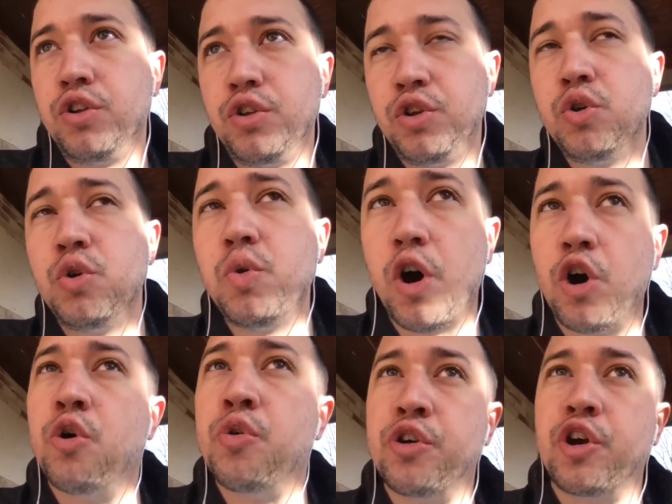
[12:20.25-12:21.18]
you
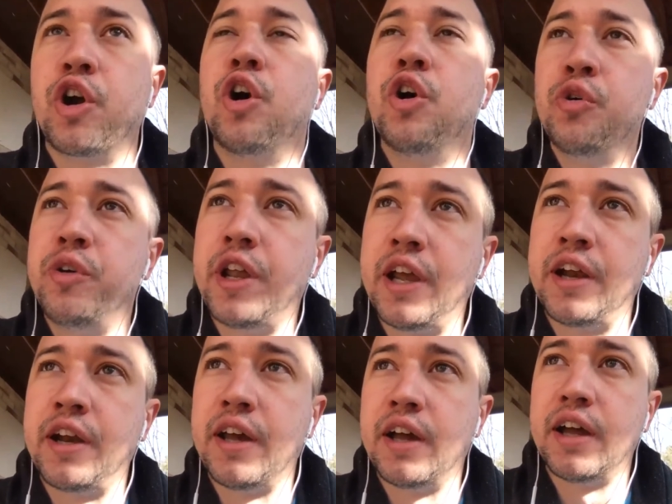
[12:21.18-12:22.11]
own your own
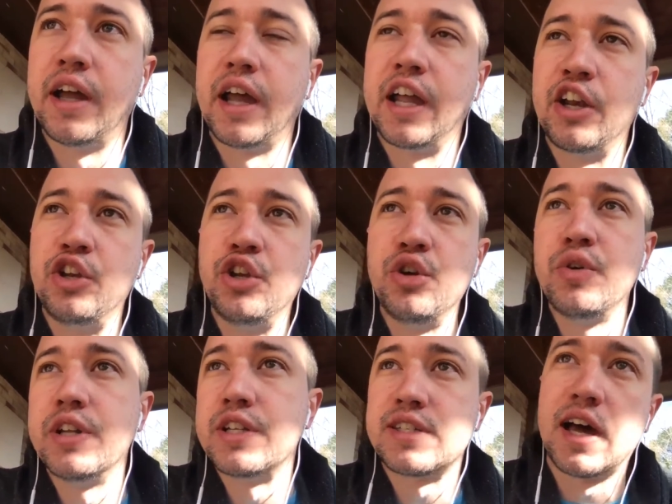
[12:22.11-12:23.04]
data and you
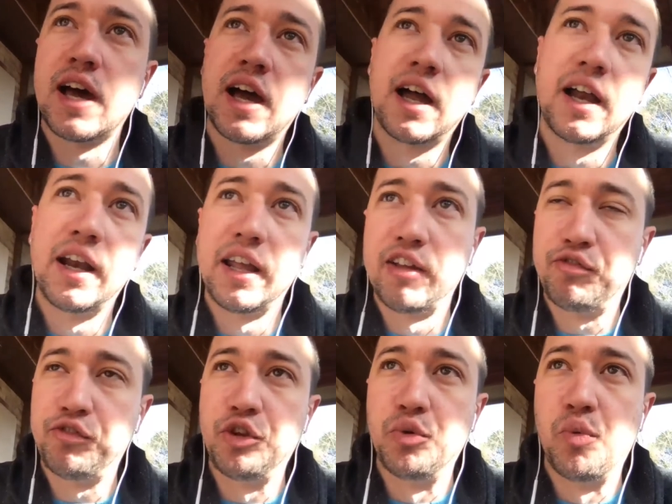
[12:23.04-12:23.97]
decide if
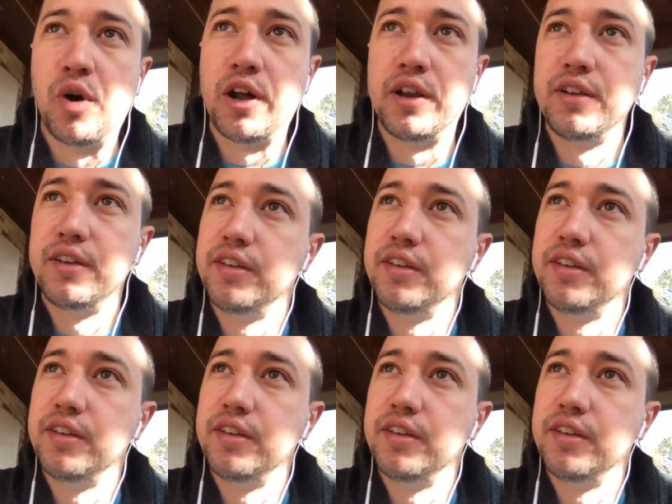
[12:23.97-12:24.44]
you want